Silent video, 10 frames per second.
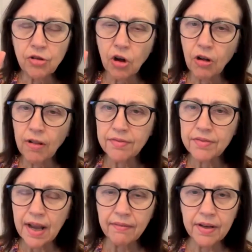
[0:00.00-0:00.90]
and you
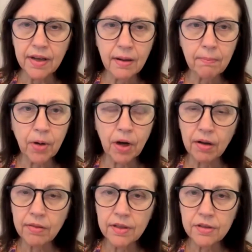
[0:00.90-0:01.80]
all have to have it
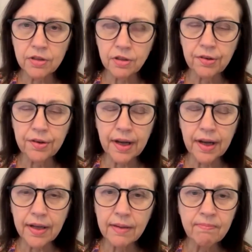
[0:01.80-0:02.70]
up on the
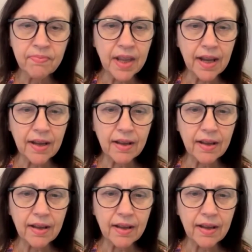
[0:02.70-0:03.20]
certain day.